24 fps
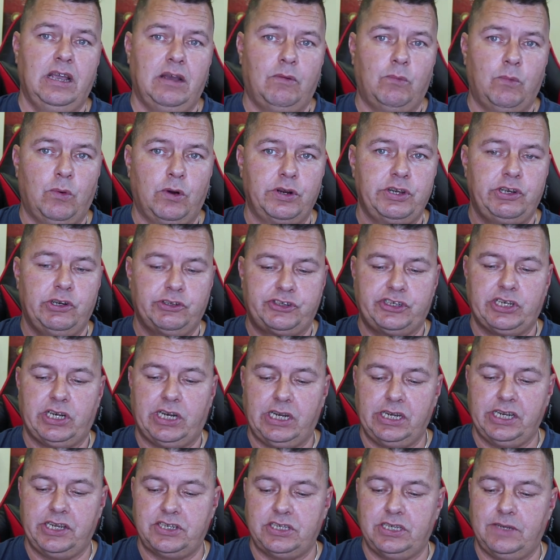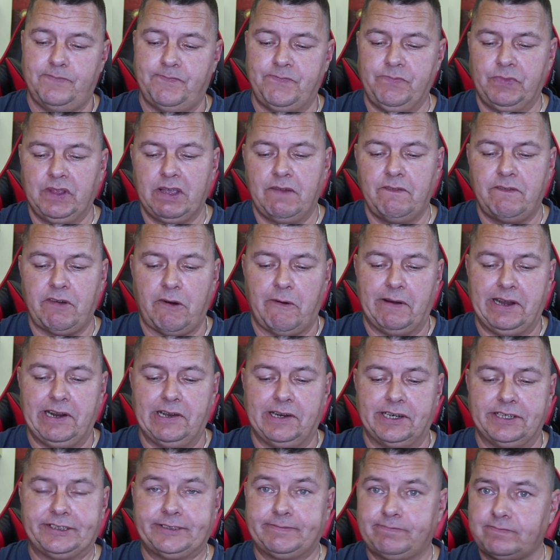and what you're targeting. Very
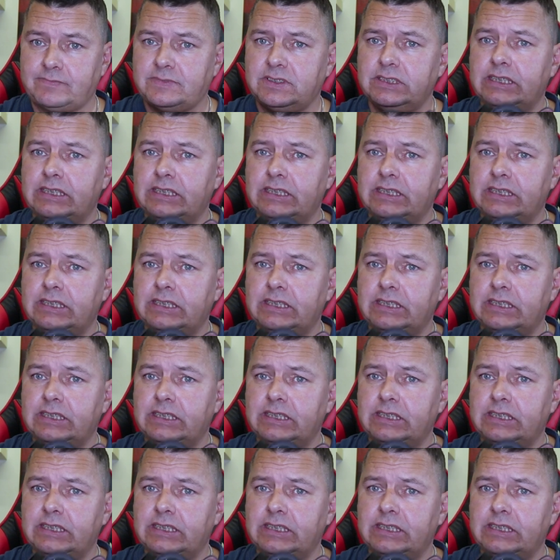nice.